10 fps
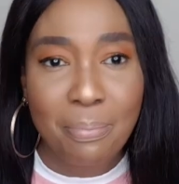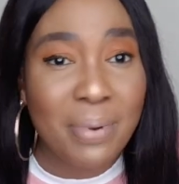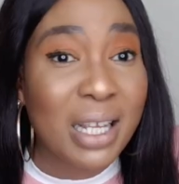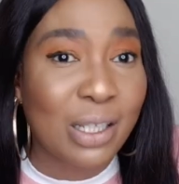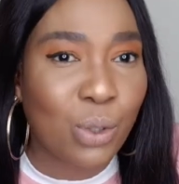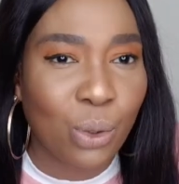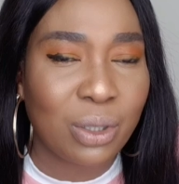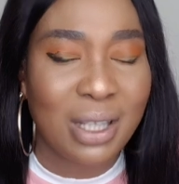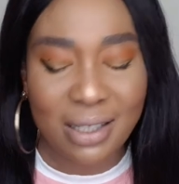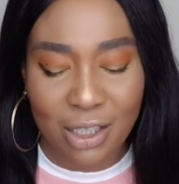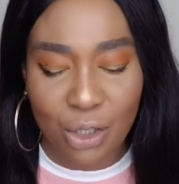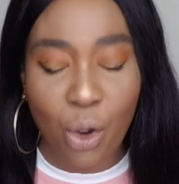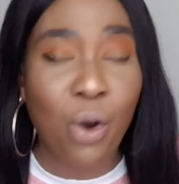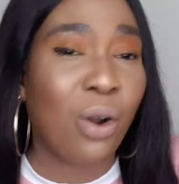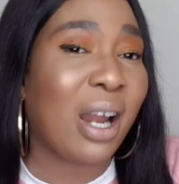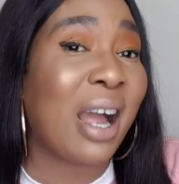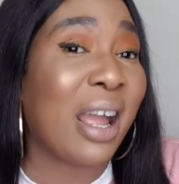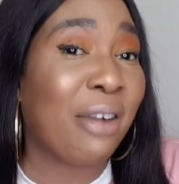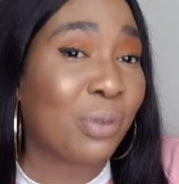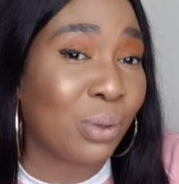Please, so that is all I
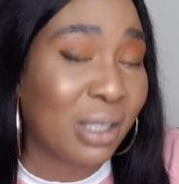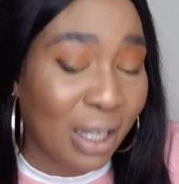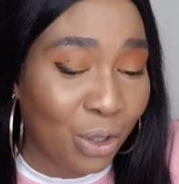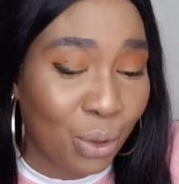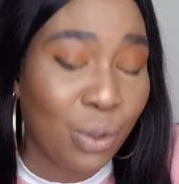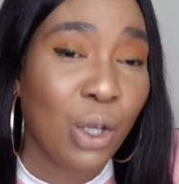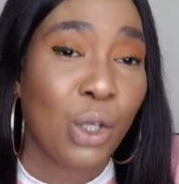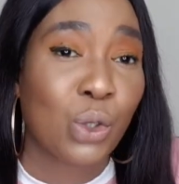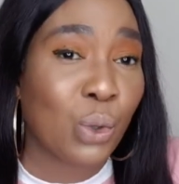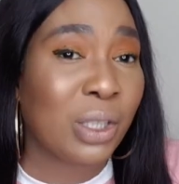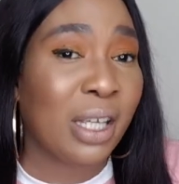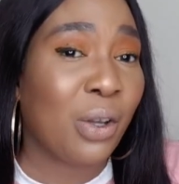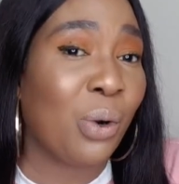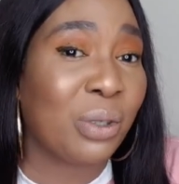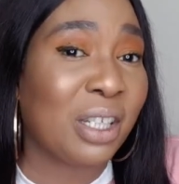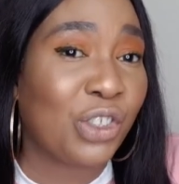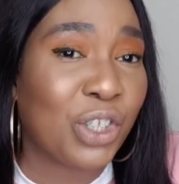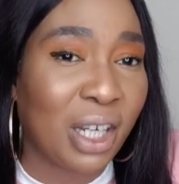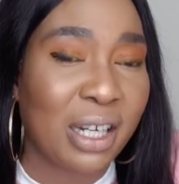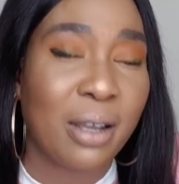have to tell you today on this
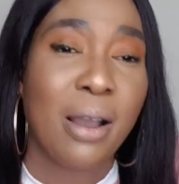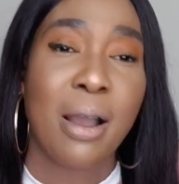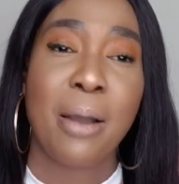channel.